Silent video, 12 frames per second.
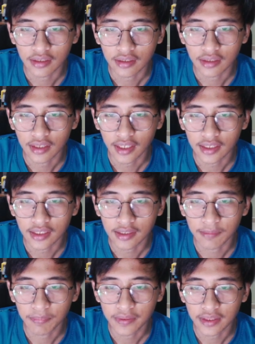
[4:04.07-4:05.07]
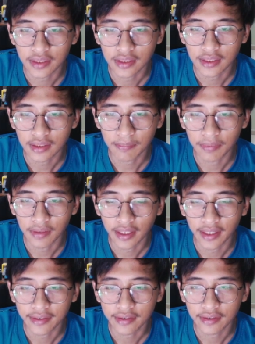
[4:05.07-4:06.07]
KDP
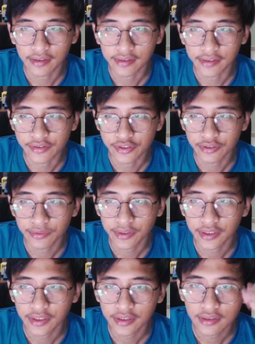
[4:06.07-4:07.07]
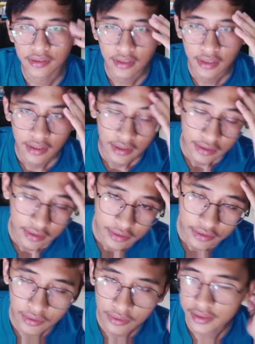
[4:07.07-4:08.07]
planner interior.
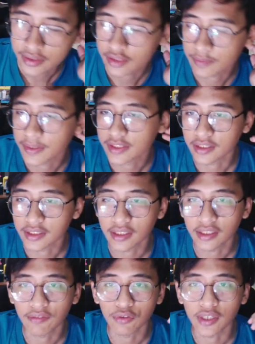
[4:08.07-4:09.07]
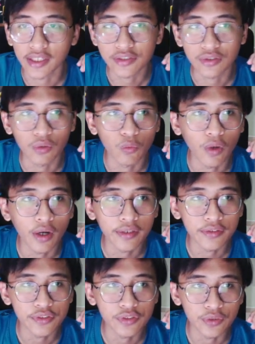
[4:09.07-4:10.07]
So this is basically if you guys don't
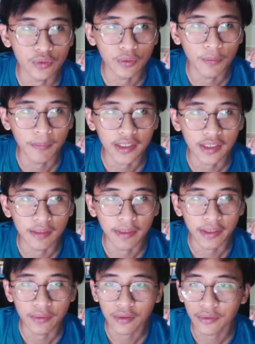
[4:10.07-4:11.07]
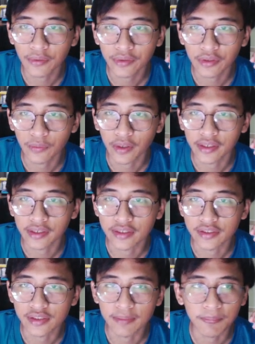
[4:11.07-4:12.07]
want to make it by your own, you want the
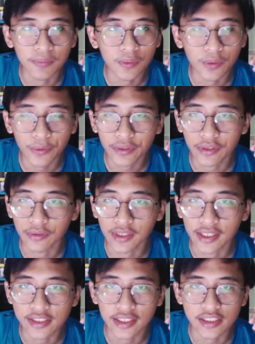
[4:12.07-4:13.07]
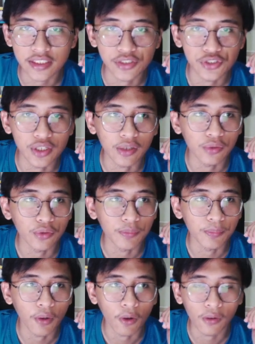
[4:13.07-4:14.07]
simple road, you guys can just download
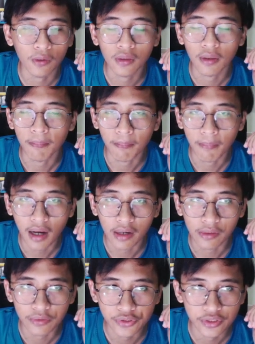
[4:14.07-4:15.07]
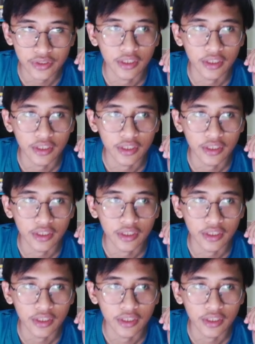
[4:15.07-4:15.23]
Paul Marles.